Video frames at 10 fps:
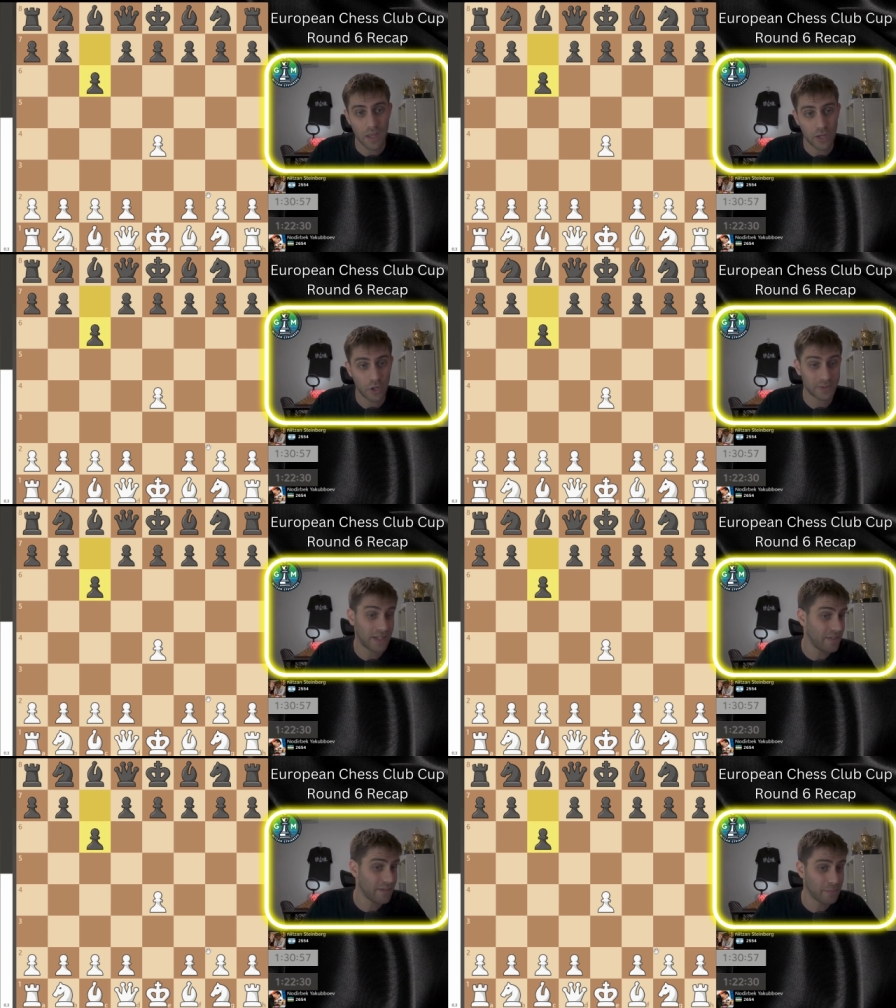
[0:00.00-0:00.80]
you know,
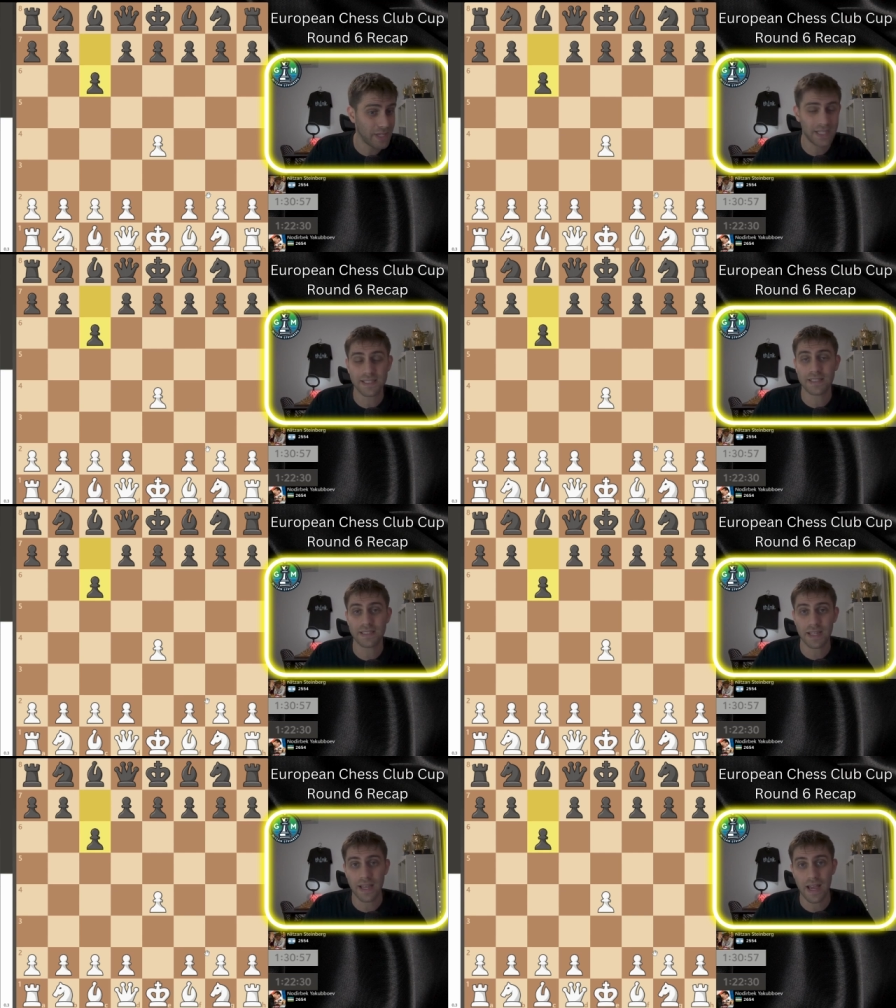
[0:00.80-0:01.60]
seven
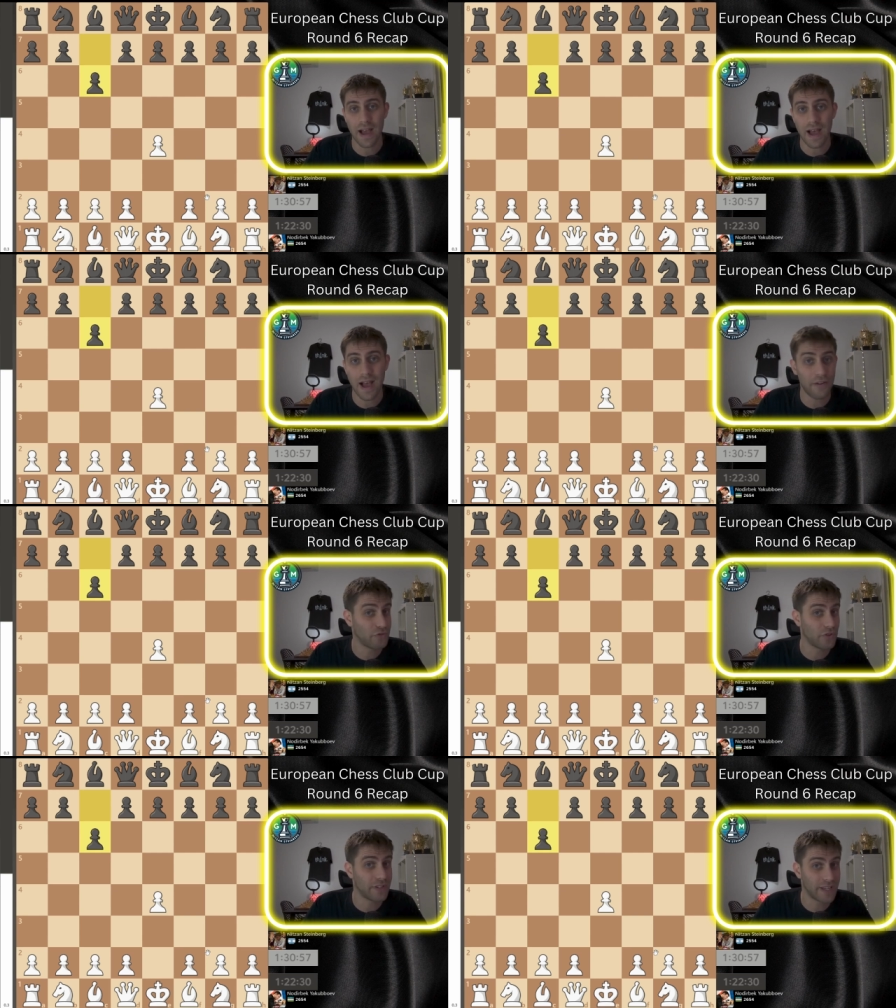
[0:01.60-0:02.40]
minutes uh,
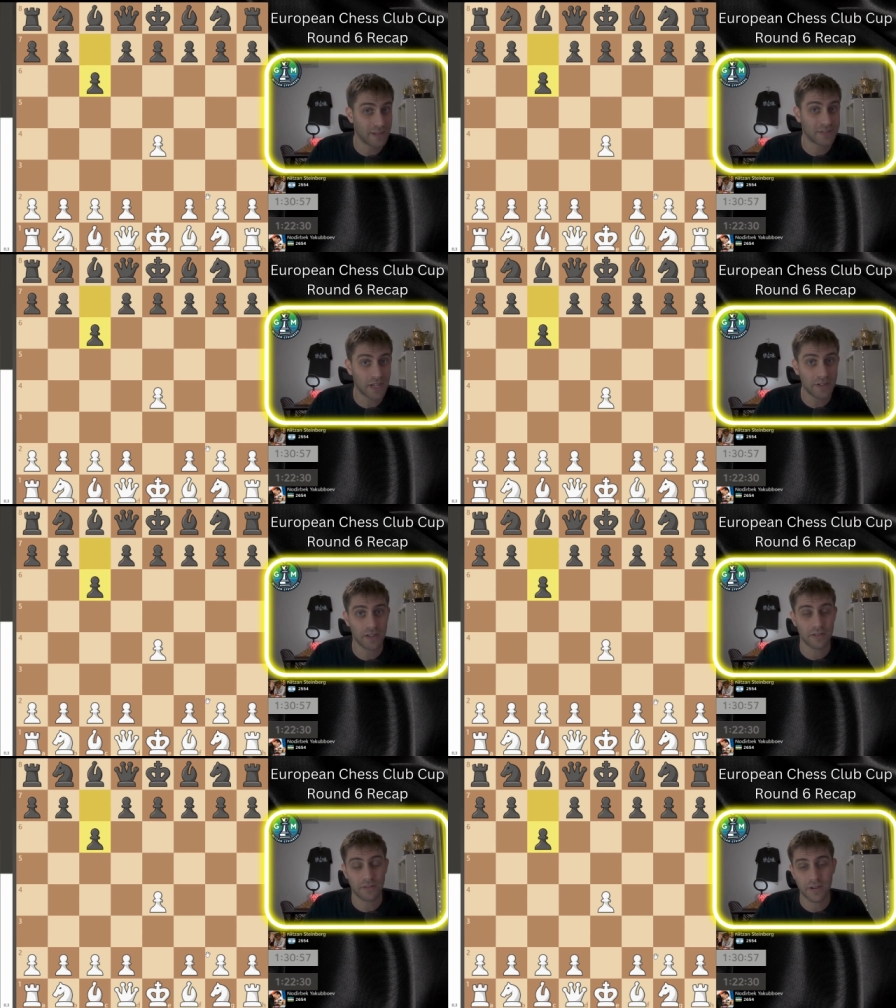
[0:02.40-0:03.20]
after the game
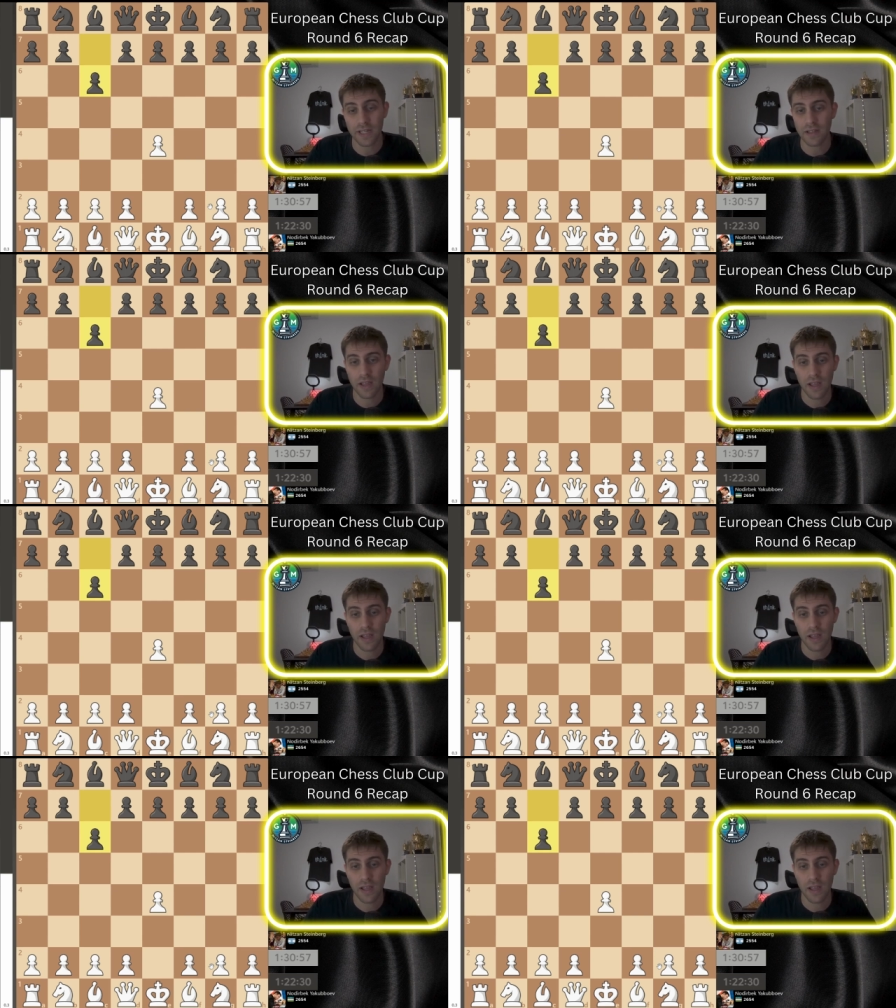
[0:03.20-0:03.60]
started, right?